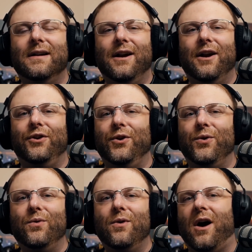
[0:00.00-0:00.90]

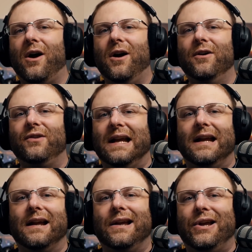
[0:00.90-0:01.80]
you are taking
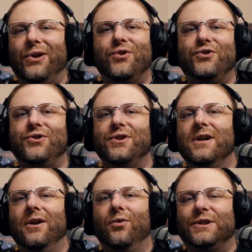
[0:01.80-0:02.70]
a huge
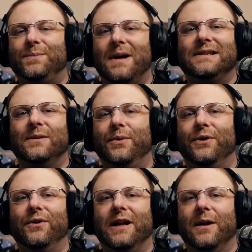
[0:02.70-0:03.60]

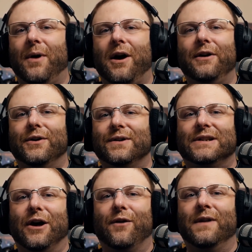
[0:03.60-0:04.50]
responsibility upon
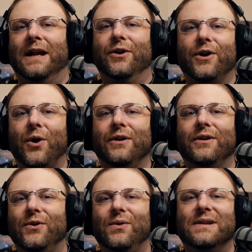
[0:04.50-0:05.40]
yourself, and that you're going to
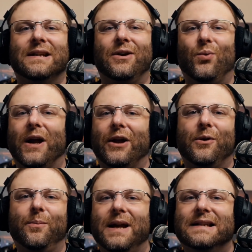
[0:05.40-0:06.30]
do this on a regular
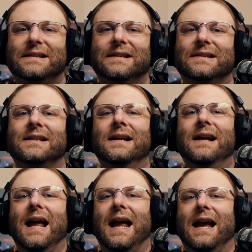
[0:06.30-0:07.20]
basis.
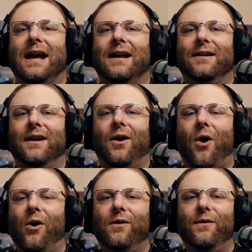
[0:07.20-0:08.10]
And
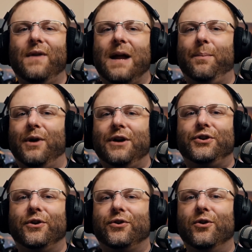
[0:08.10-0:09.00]
all of that
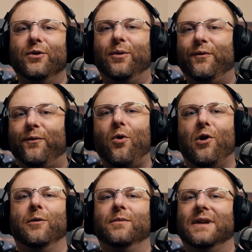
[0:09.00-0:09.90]
pressure to
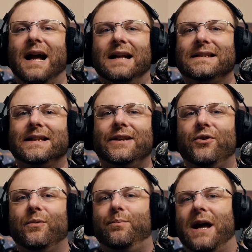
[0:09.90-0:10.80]
perform, to constantly do
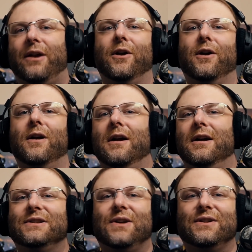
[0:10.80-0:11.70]
better,
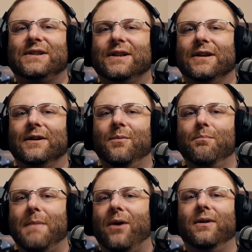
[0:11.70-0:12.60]
starts to
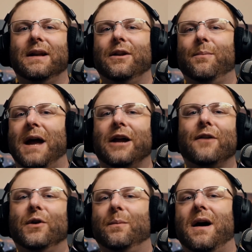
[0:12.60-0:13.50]
mount in the back of
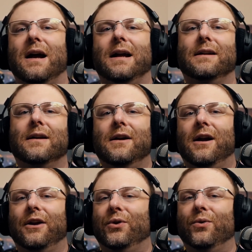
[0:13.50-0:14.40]
your mind.
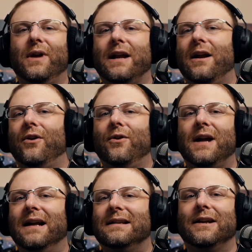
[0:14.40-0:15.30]
You look at other
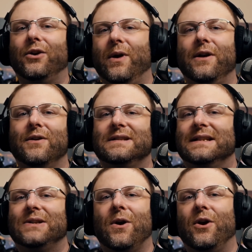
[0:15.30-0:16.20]
content creators that
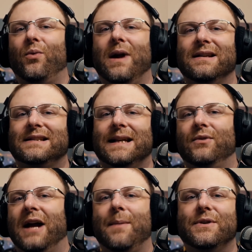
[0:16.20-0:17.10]
started around the same
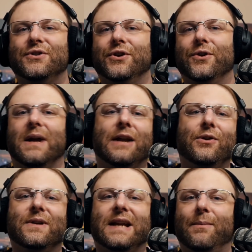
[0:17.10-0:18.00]
time as you, and
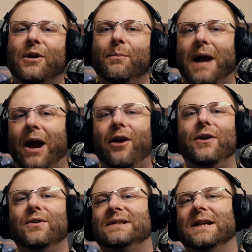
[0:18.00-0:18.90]
you keep comparing
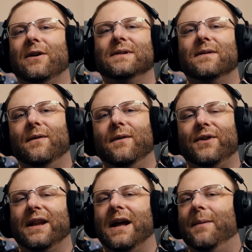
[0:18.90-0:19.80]
yourself to
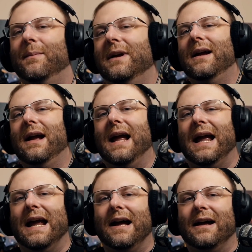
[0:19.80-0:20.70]
them.
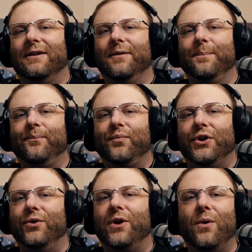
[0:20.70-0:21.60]
And
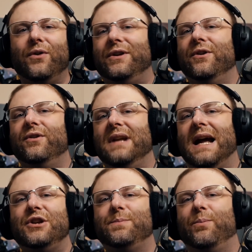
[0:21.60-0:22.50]
you go into your
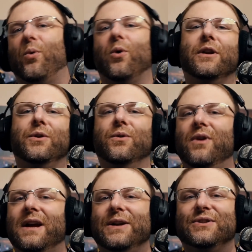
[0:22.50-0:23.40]
dashboard and you look
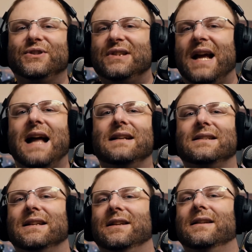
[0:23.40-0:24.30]
at your stats,
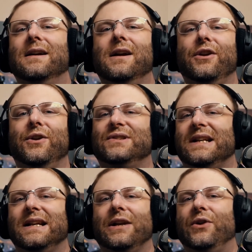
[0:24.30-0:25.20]
and you see
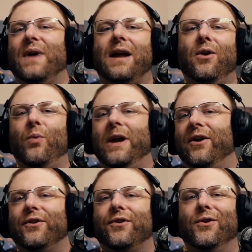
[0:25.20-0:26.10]
that you've had a week or
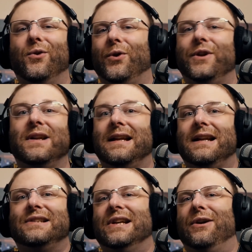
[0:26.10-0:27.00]
2 where you didn't get a
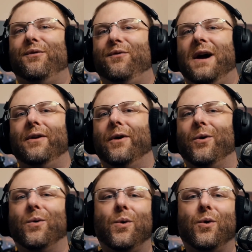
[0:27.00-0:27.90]
single
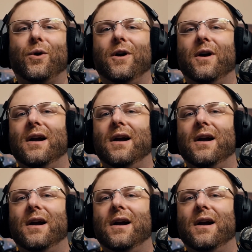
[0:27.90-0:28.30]
follow, or